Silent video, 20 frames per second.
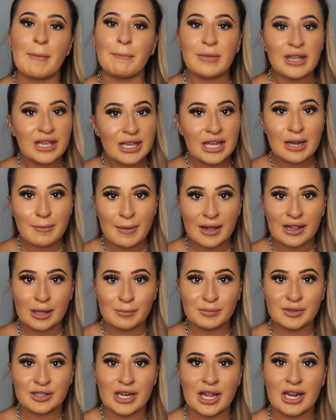me getting my
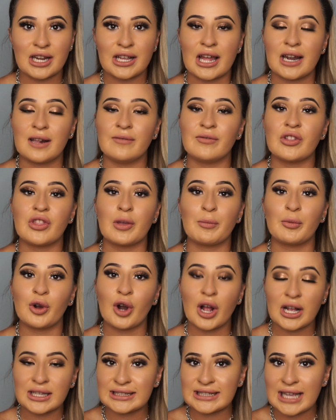lips done, kind of the
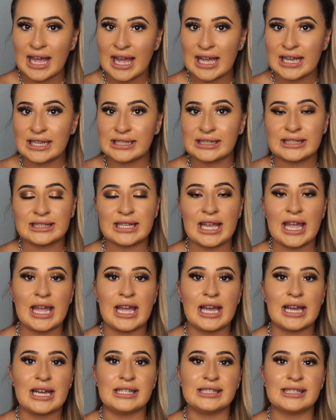process
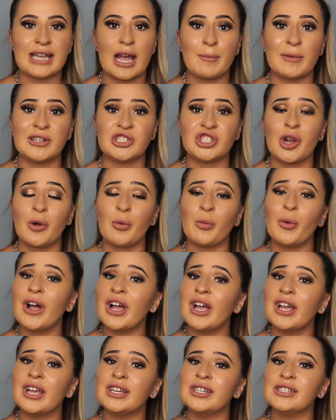and how much it
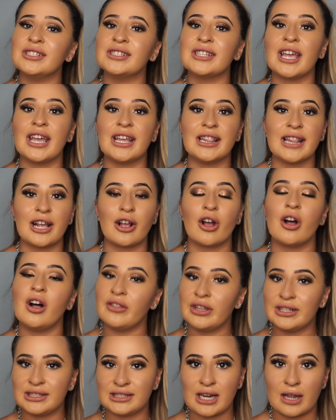was and like
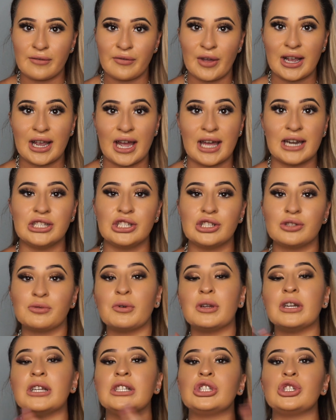all that stuff. I kind of just
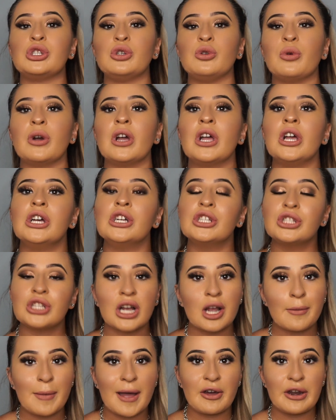wanted to
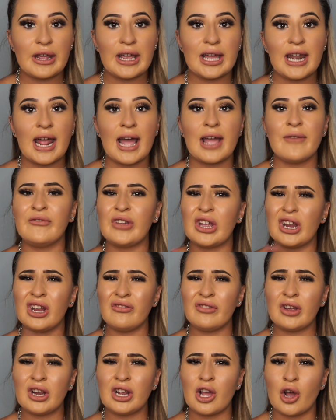talk about it. I'm
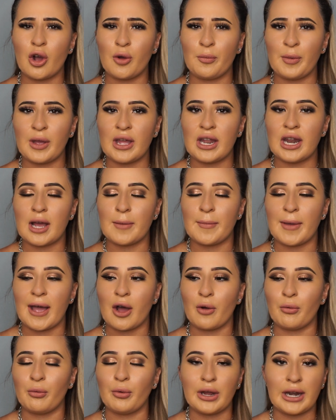very, very open
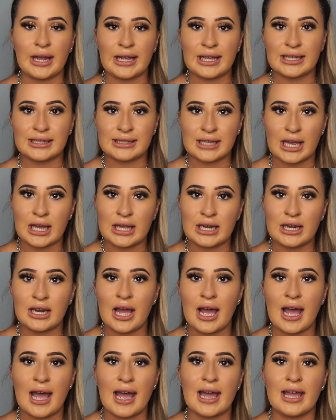about what I get done.
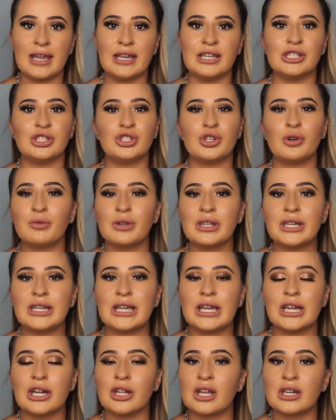I don't really
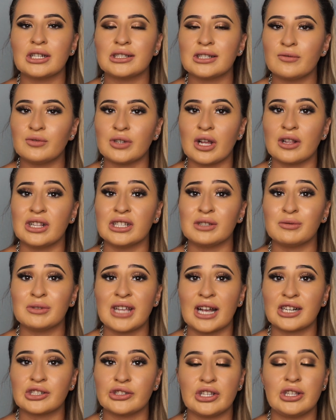get a lot of stuff done. This was
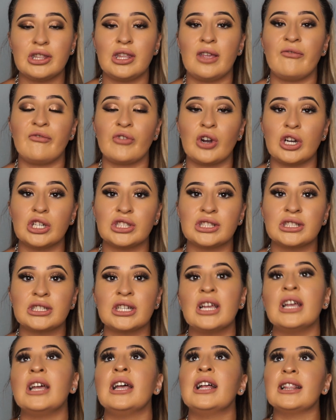actually the
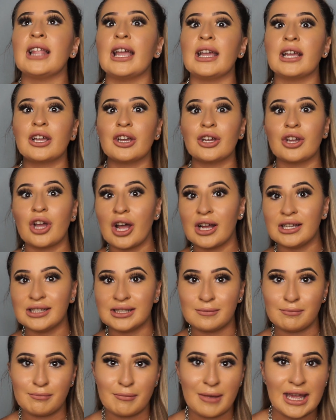first like
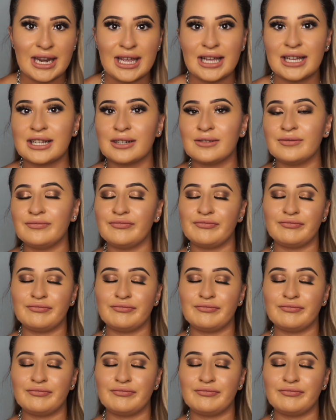cosmetic